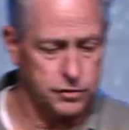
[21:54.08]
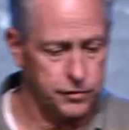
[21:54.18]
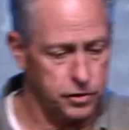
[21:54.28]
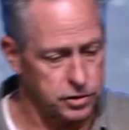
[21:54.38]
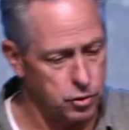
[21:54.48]

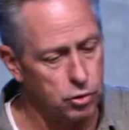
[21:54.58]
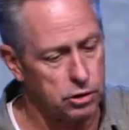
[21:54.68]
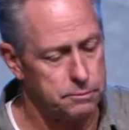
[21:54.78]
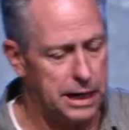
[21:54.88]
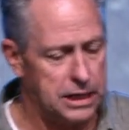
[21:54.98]
first. Who are
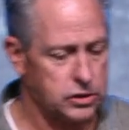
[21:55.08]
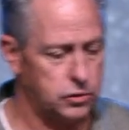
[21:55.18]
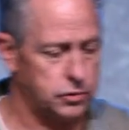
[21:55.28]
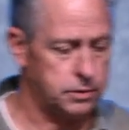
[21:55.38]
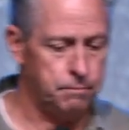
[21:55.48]

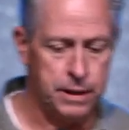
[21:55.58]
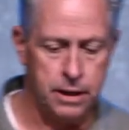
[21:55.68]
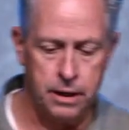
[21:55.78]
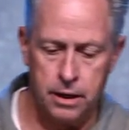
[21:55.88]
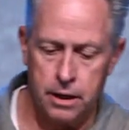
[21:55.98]
apostles?
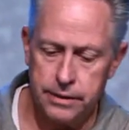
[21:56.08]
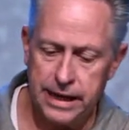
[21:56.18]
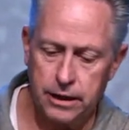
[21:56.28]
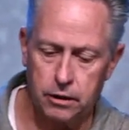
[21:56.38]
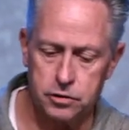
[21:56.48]

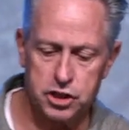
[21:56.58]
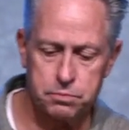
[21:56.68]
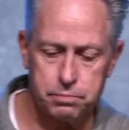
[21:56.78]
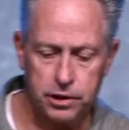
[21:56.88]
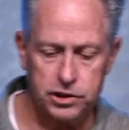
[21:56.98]
They are
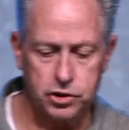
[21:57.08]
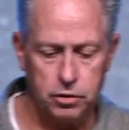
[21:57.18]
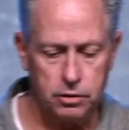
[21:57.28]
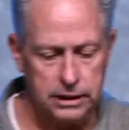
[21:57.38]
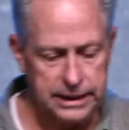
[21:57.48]

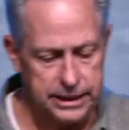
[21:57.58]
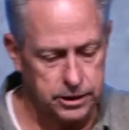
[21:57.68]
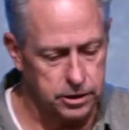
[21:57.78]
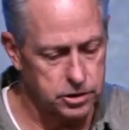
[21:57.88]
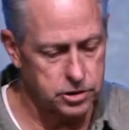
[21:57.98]
spiritual
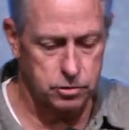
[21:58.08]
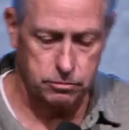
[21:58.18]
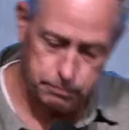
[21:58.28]
leaders,